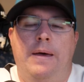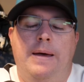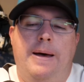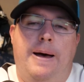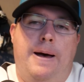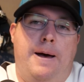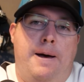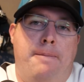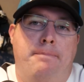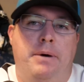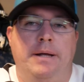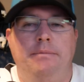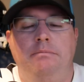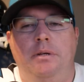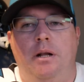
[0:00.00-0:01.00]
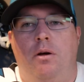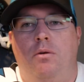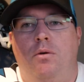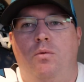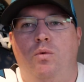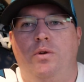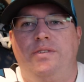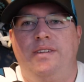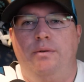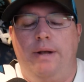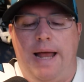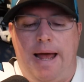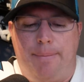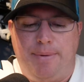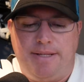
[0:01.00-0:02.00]
But we'll see what
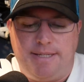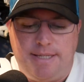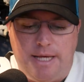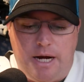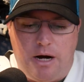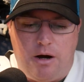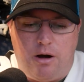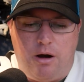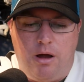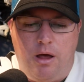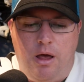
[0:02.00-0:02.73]
happens there.